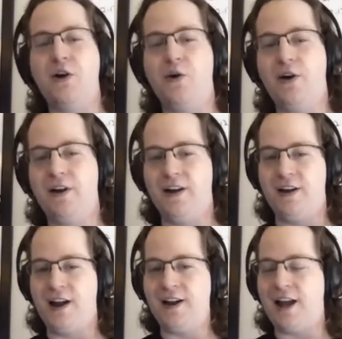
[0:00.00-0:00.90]
so
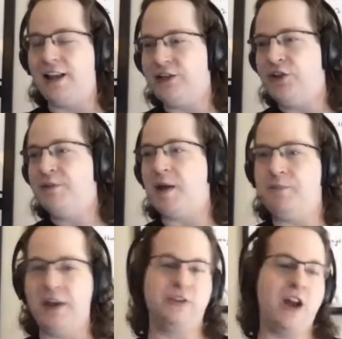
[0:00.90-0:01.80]
uh, I, I, like to think
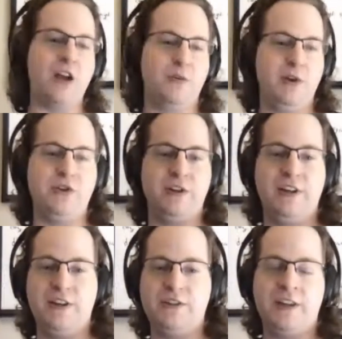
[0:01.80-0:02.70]
my biggest
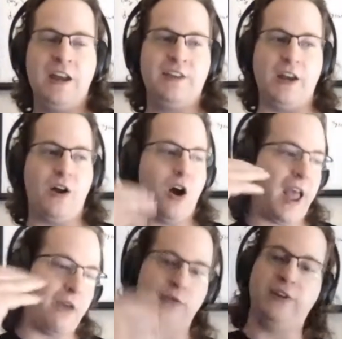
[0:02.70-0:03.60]
contribution is that
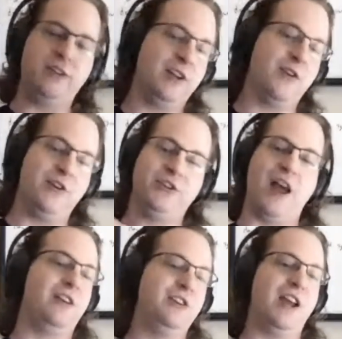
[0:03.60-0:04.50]
every single
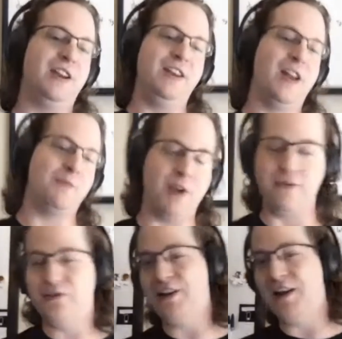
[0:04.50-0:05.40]
challenge had a, a
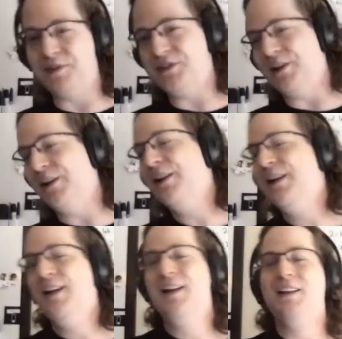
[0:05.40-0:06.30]
pun for a name this year.
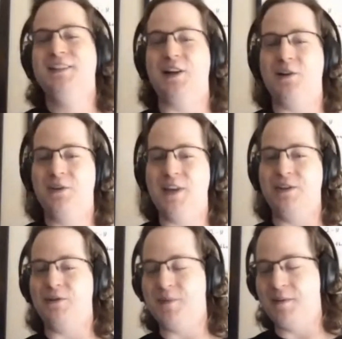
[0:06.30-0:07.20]
So
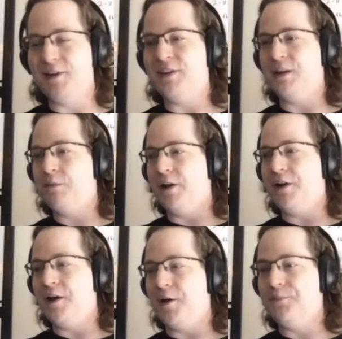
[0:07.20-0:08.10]
that, that was my big thing.
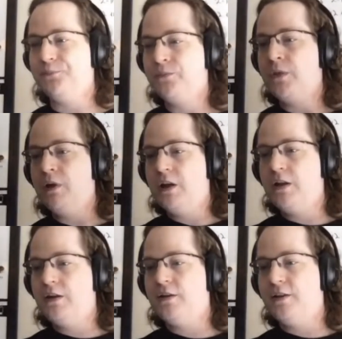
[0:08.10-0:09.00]
Awesome. But um,
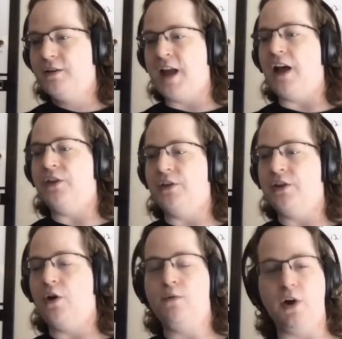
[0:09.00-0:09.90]
yeah, the,
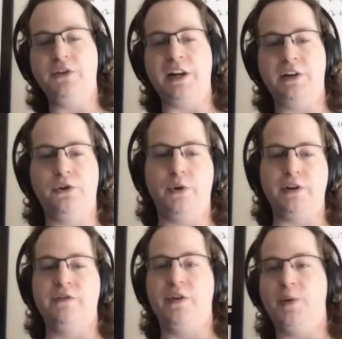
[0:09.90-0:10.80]
the overall technical
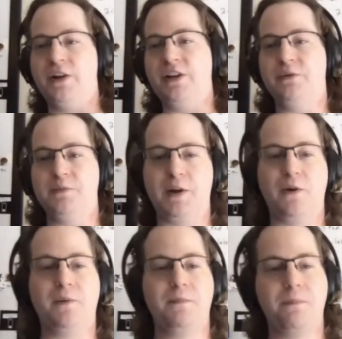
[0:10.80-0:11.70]
direction for the project was my
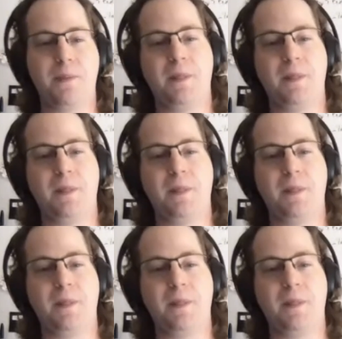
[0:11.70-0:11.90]
goal.